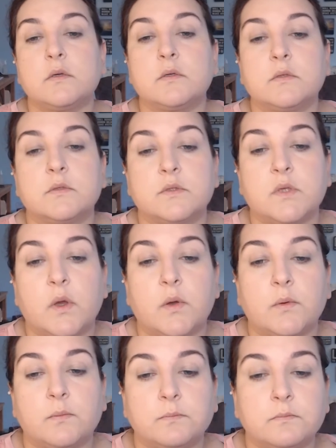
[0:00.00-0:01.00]

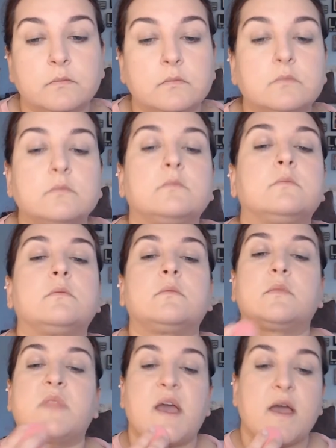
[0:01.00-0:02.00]
So
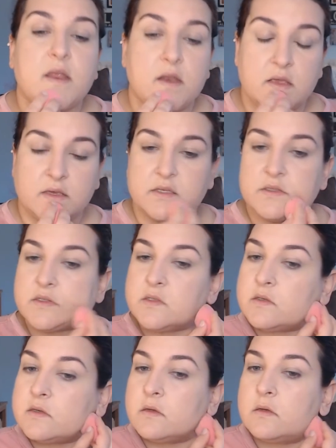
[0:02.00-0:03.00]
that
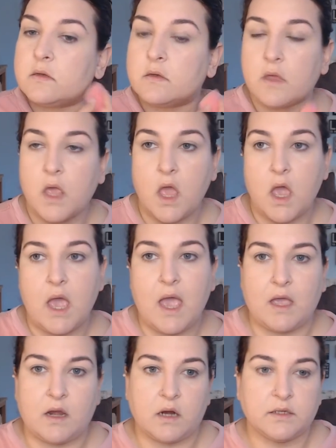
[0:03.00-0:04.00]
is,
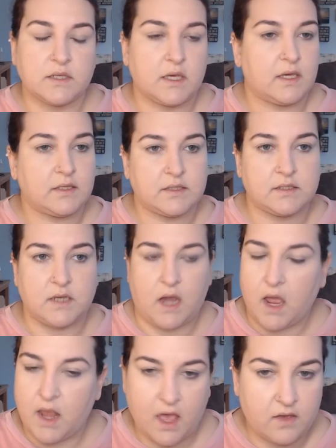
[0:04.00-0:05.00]
and honestly, it's
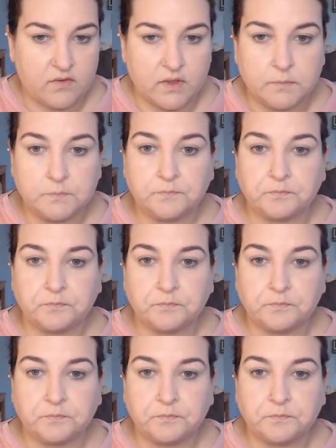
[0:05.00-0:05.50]
not heavy.